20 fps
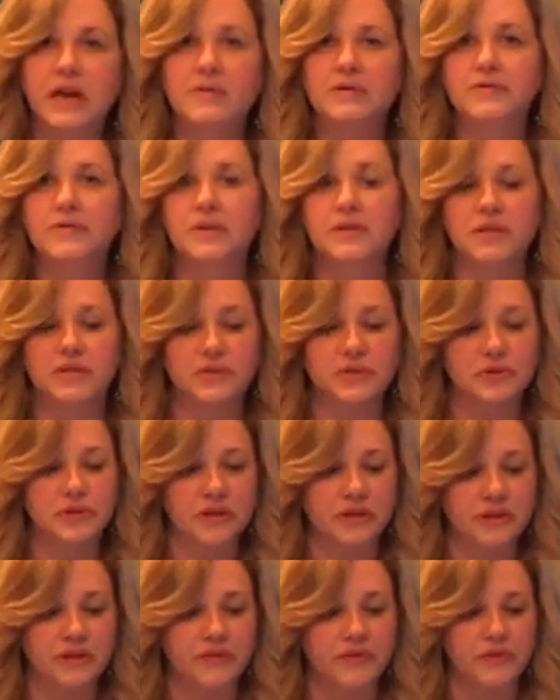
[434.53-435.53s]
I was going to do an
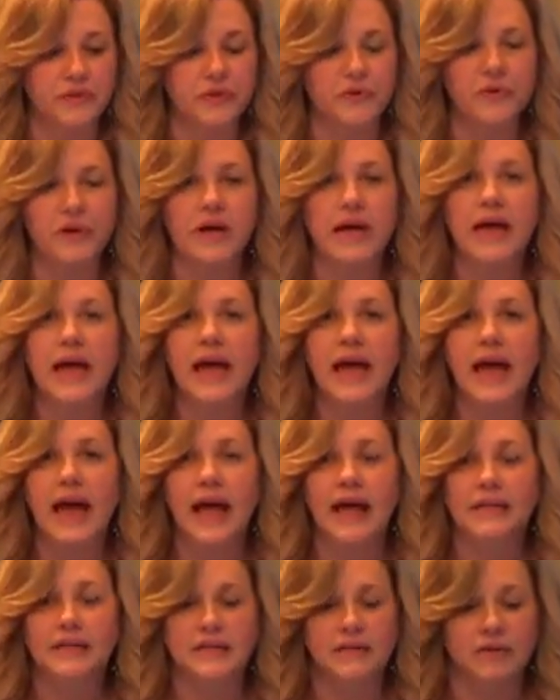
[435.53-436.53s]
interview
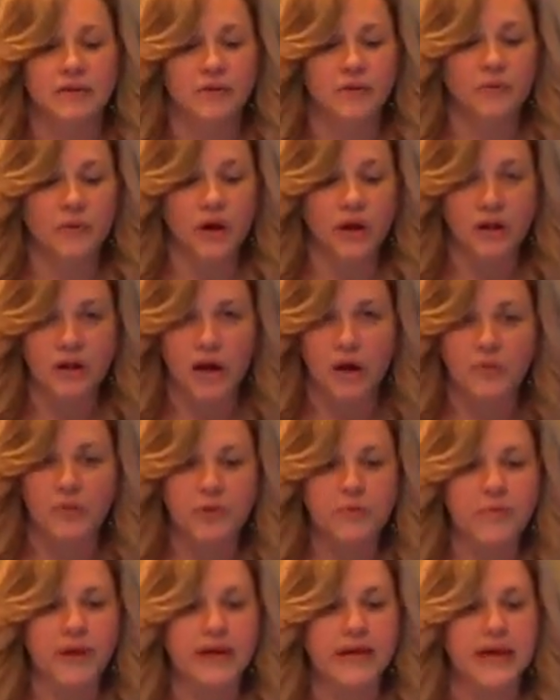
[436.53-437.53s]
and along
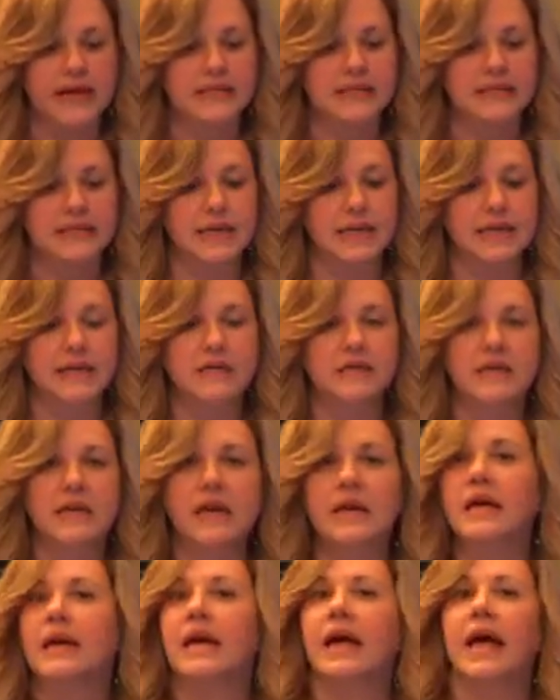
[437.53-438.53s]
with my case studies,
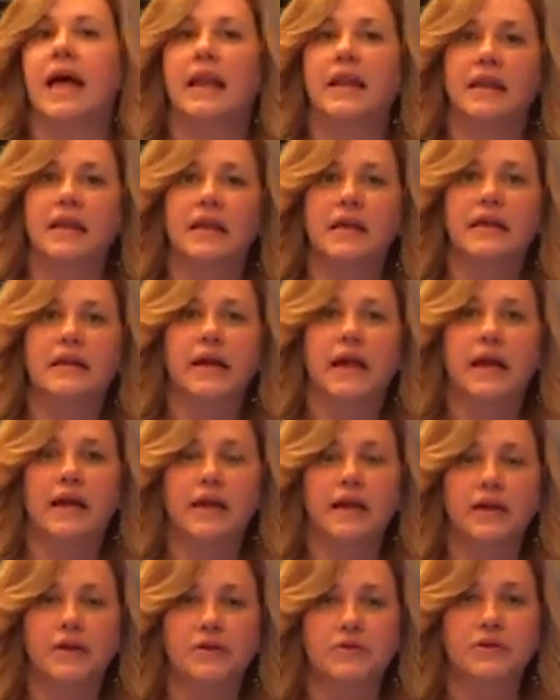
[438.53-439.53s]
and in the end
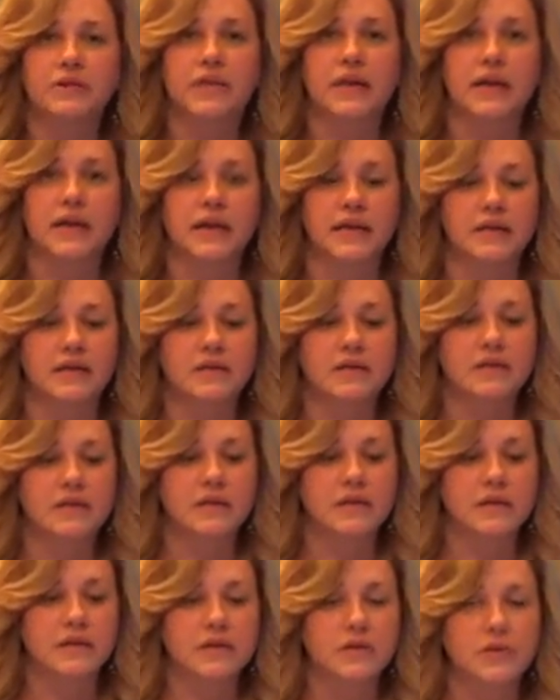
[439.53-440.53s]
I used a
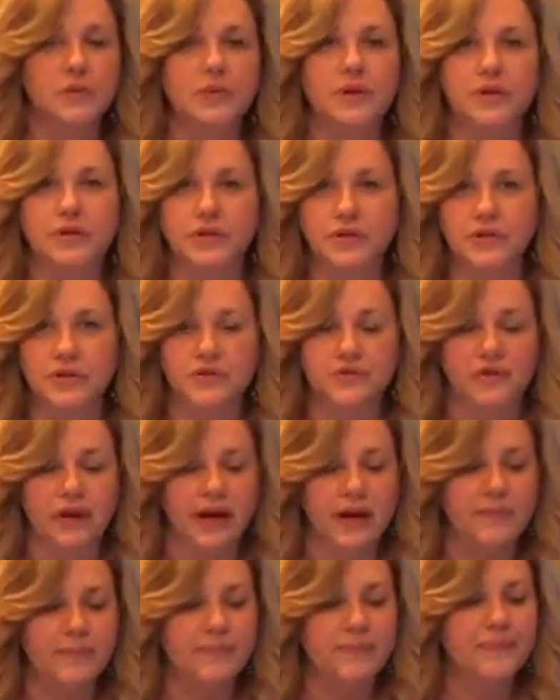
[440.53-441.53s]
Twitter
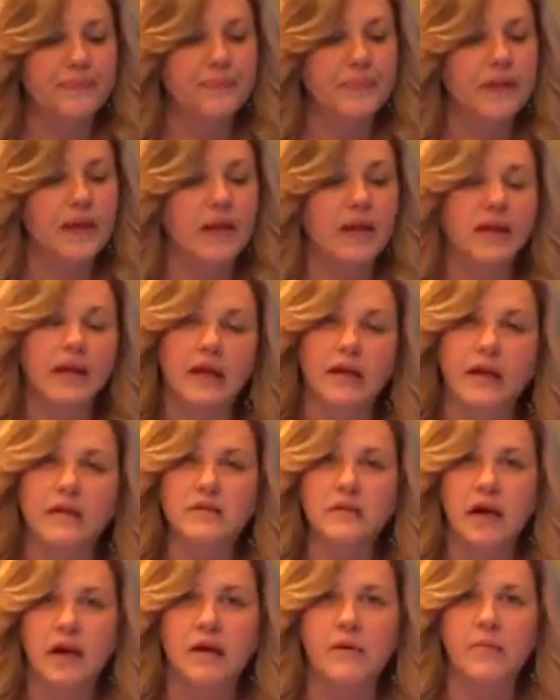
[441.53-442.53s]
survey, and again I'll
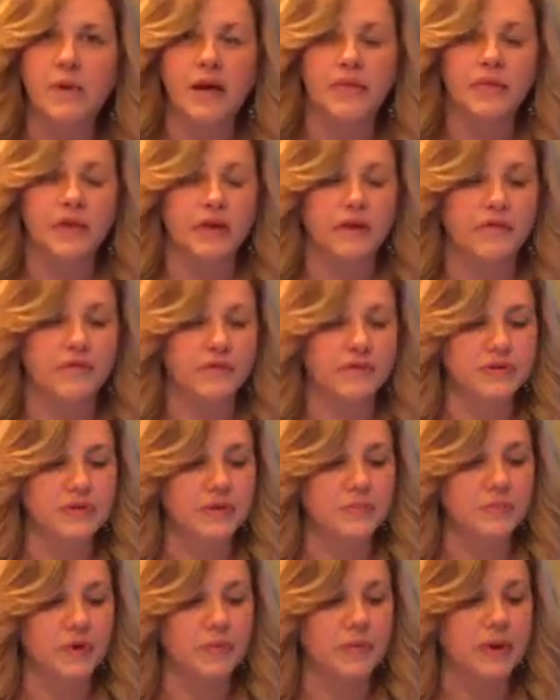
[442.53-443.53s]
talk about the interviews in
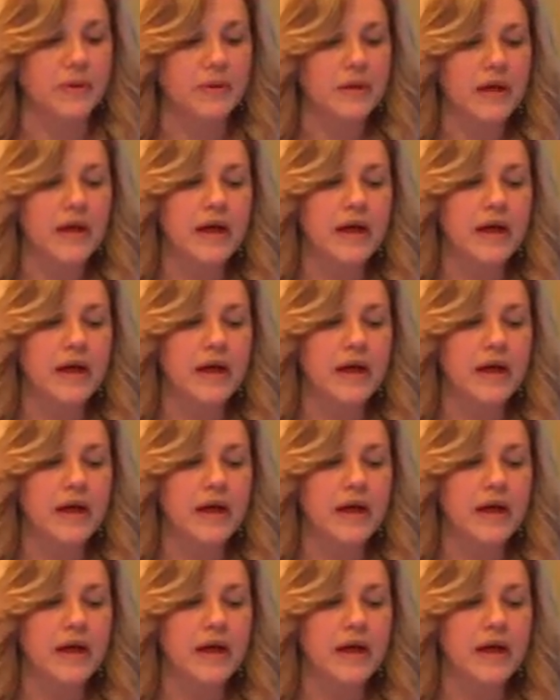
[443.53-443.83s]
a moment.